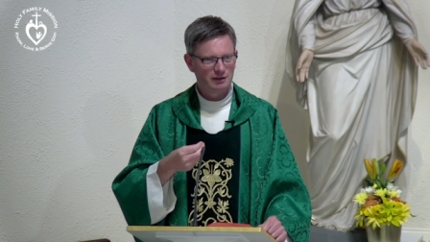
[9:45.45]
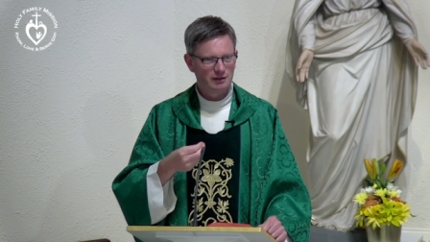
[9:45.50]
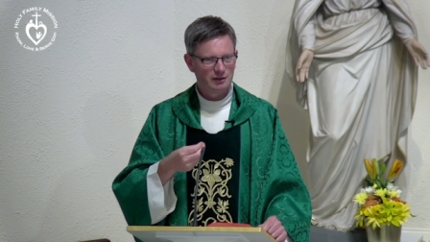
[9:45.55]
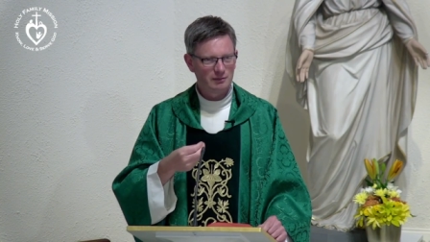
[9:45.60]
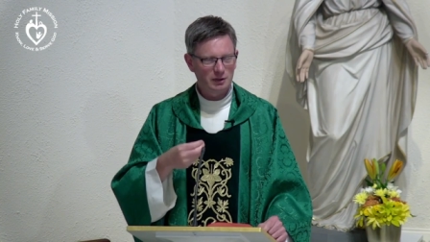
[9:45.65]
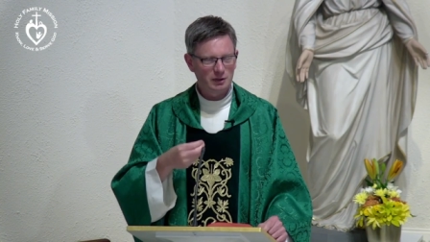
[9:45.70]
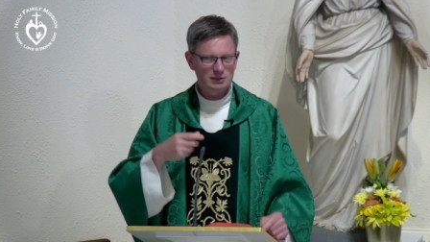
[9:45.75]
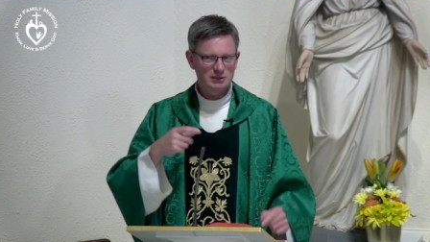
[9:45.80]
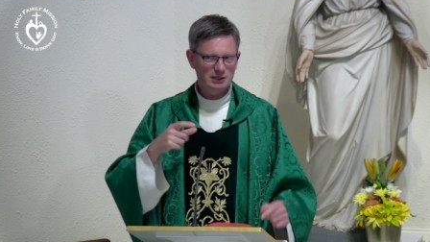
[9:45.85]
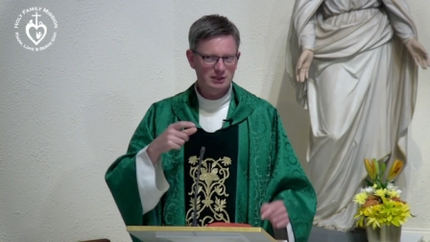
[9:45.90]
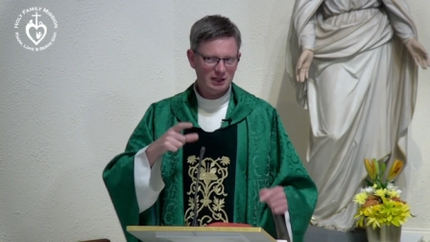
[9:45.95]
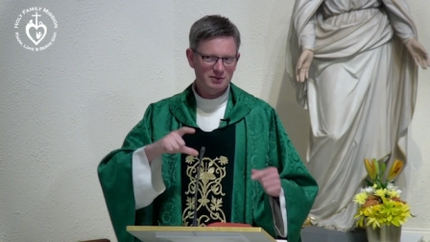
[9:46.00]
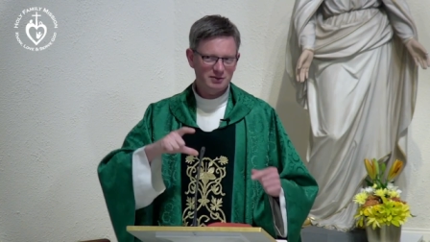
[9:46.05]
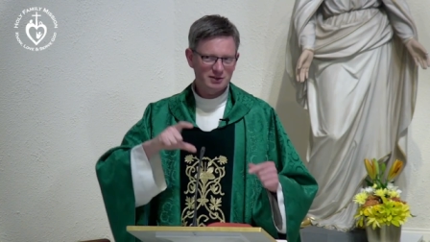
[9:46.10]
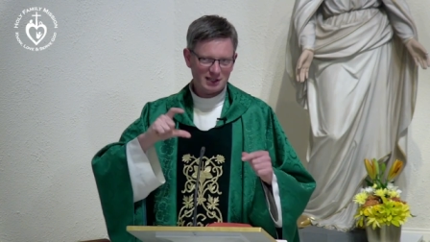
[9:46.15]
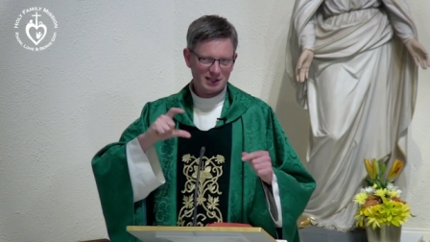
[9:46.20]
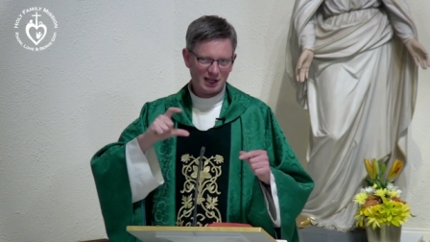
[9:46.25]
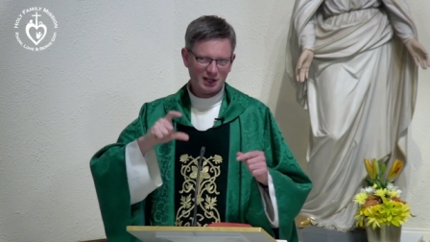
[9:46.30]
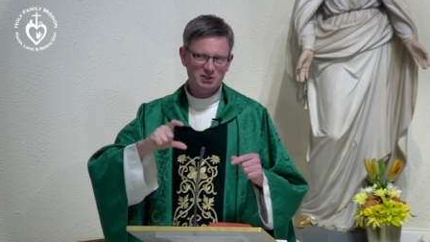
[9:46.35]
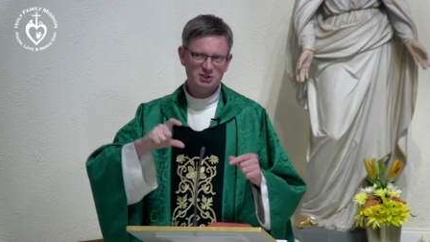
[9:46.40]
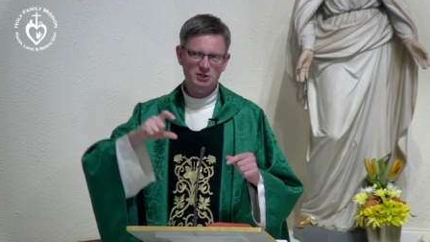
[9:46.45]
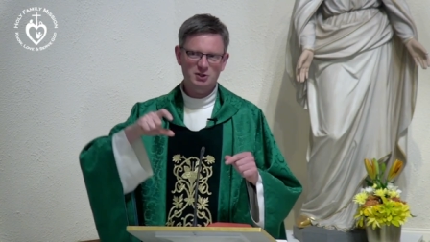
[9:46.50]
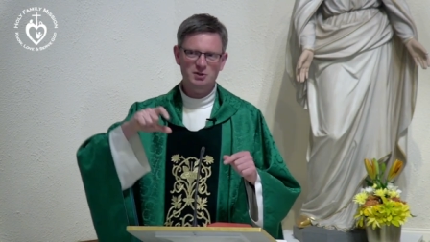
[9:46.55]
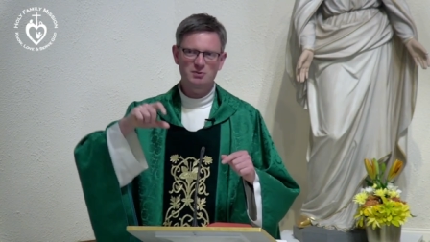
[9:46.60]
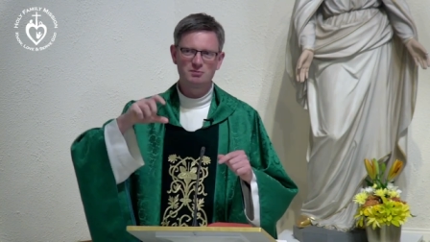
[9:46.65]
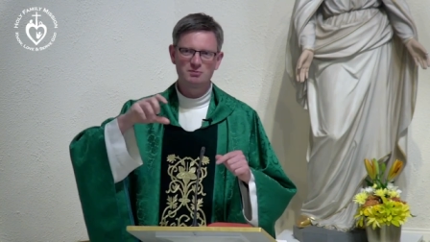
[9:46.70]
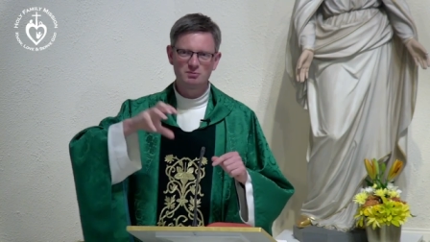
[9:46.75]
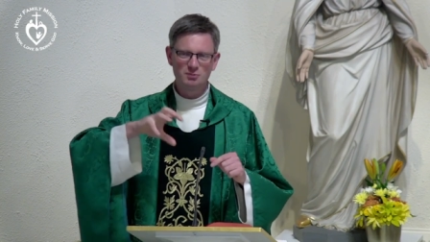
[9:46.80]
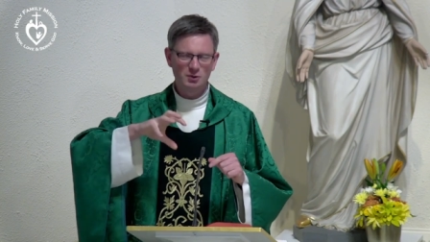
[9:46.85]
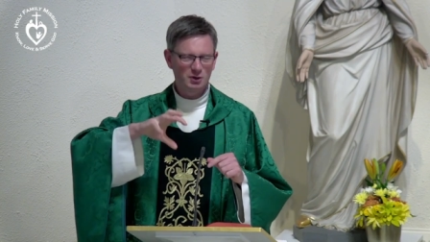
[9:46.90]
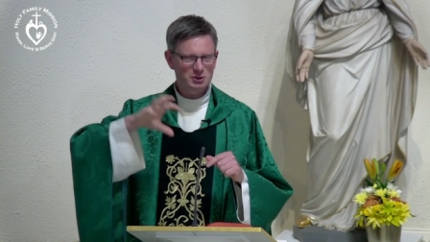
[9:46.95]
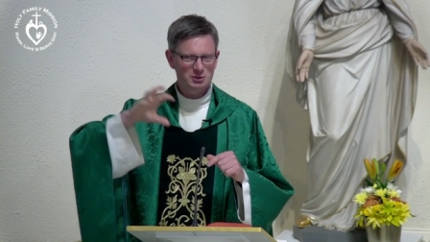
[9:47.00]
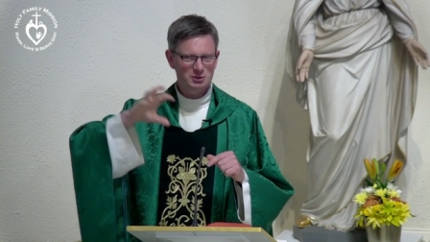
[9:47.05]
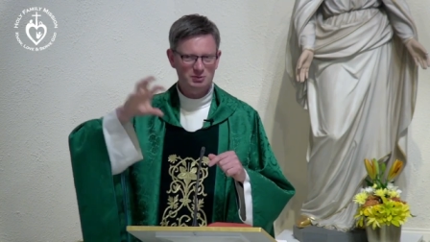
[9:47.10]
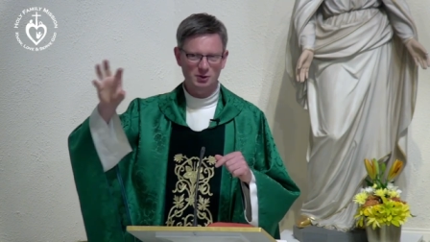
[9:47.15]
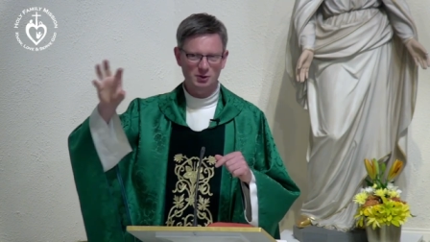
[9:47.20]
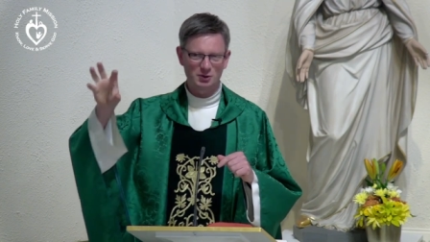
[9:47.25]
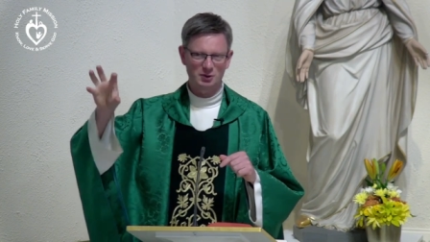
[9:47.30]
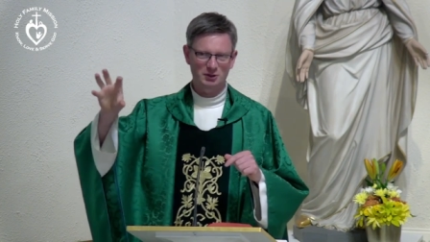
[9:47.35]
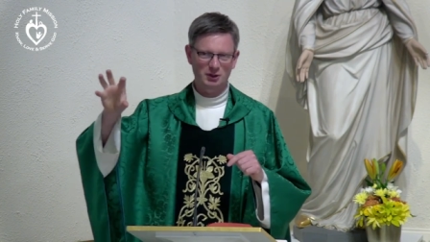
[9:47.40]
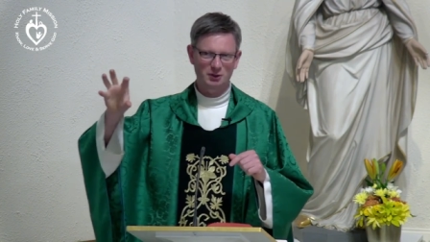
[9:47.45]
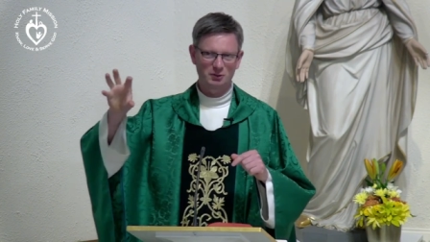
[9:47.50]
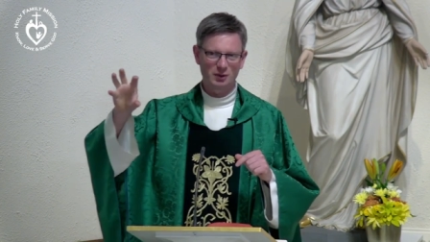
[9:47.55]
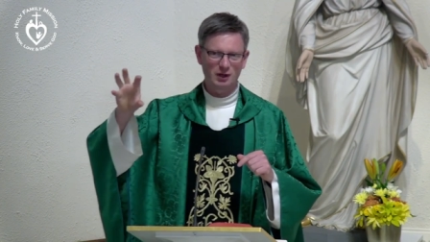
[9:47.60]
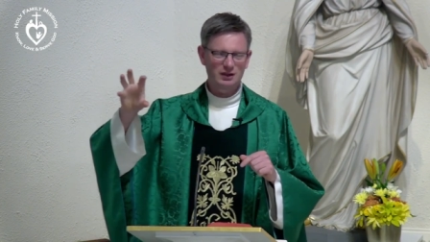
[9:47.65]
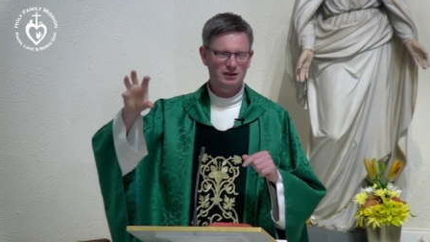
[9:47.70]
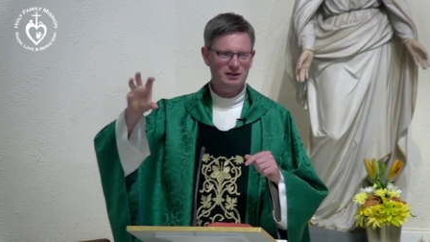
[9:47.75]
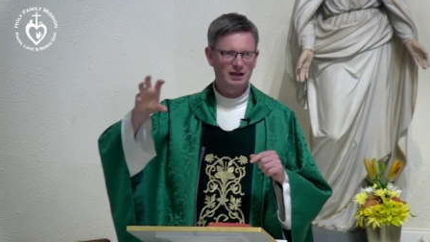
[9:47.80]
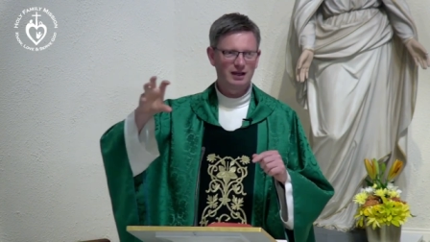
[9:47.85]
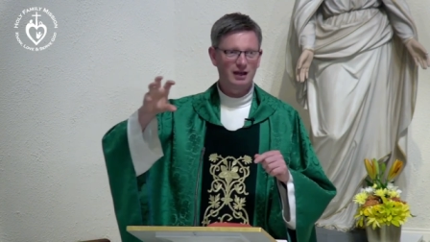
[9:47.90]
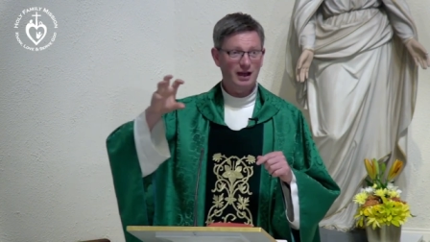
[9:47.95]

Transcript: Because life is actually much more than wealth,